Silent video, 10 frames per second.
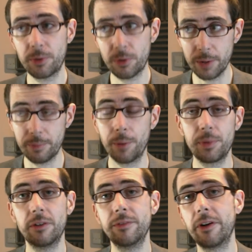quite
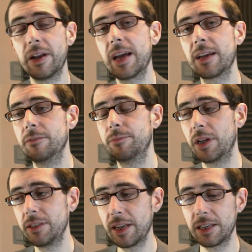popular and very active, but I
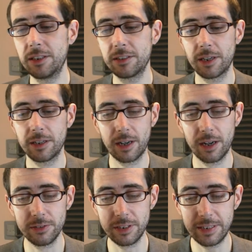did actually decide to
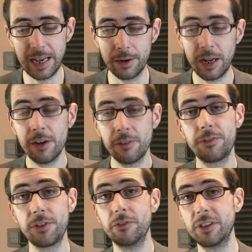close it down for a
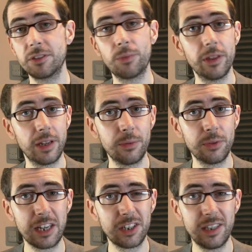few reasons. One, that it
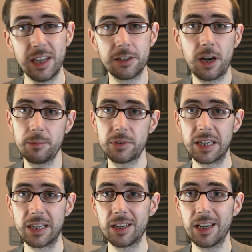was actually a time
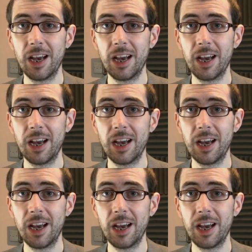sink.